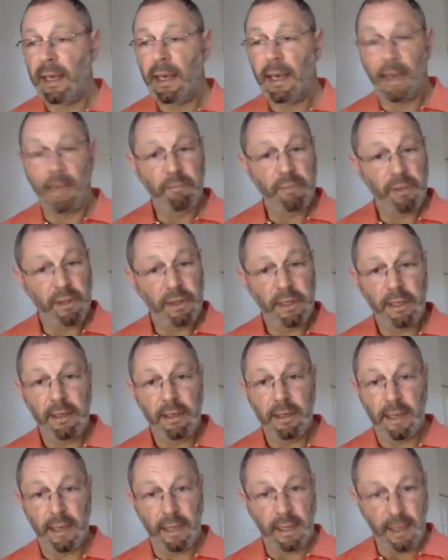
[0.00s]
Empathy,
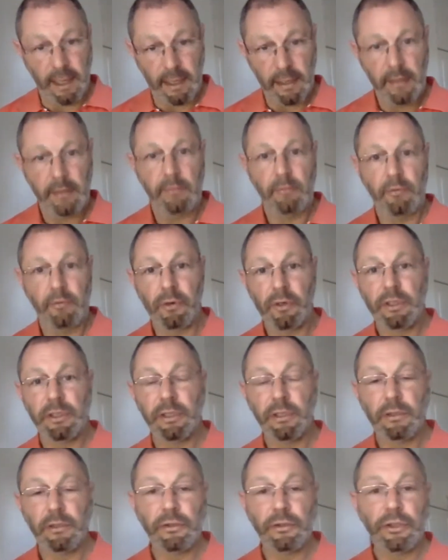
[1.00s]
again, walked
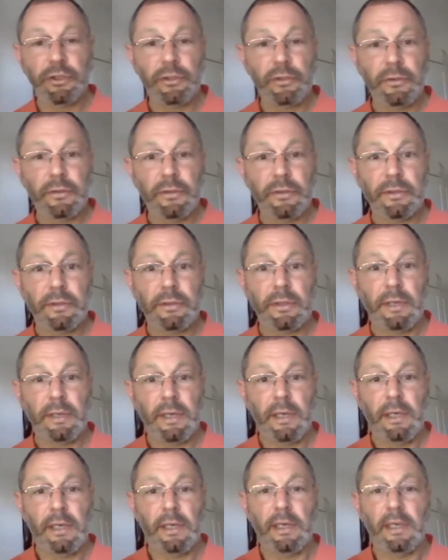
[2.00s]
in your shoes,
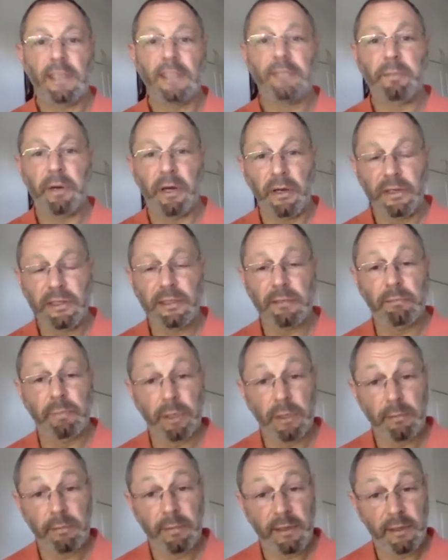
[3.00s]
experienced a bit
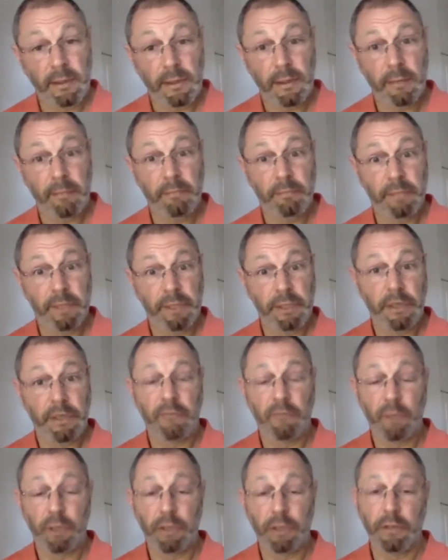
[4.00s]
of
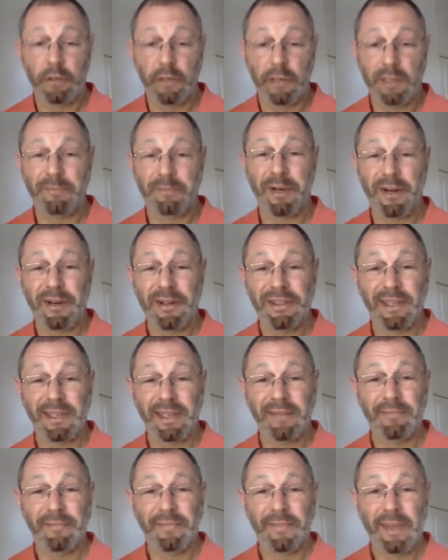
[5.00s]
what you're
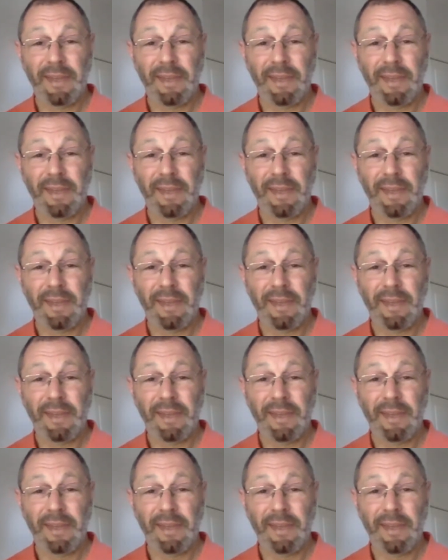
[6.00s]
experiencing,